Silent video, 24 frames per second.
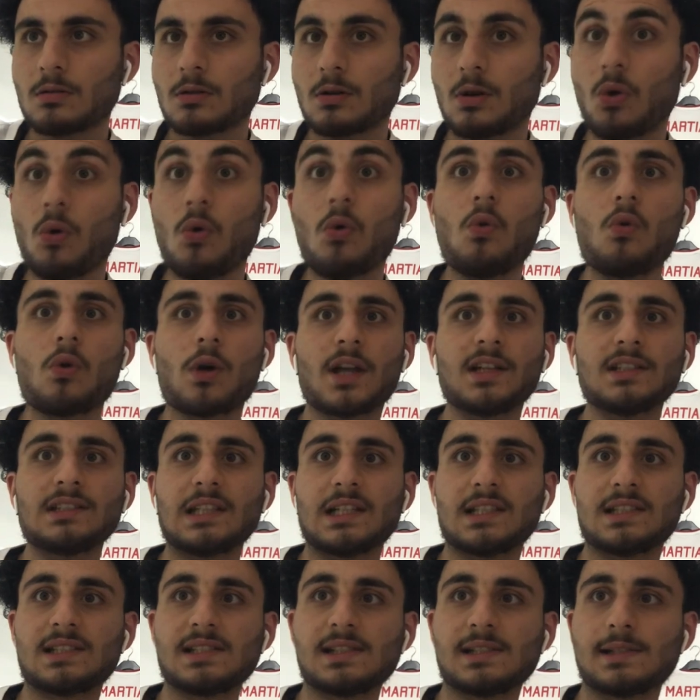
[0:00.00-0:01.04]
Oh, gets it
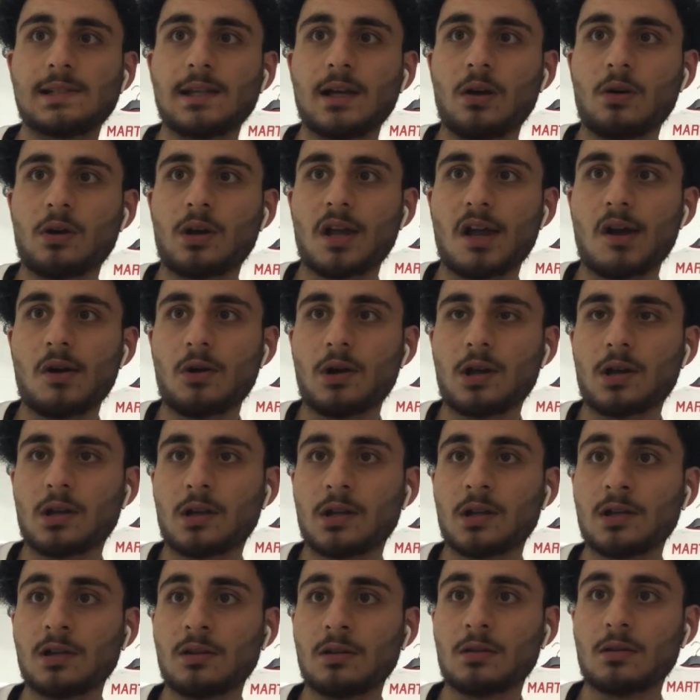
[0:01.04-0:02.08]
assist there. Okay,
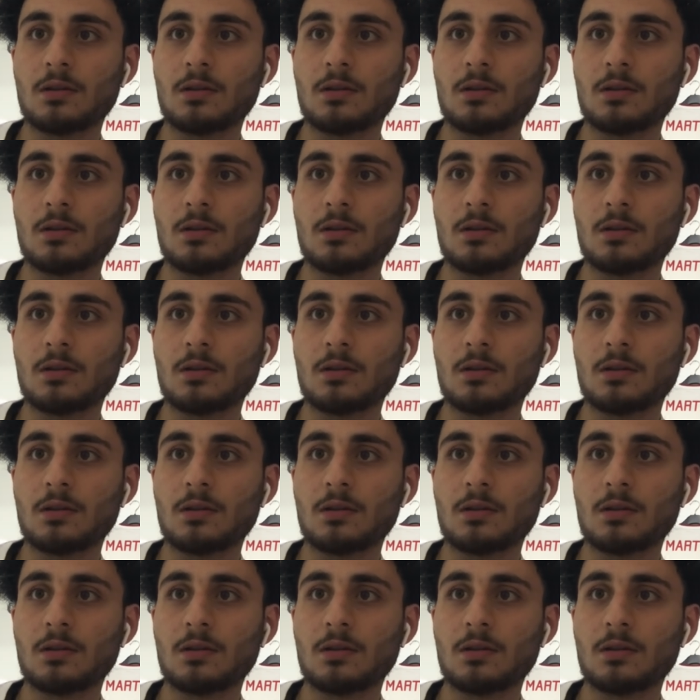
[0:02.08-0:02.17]
okay.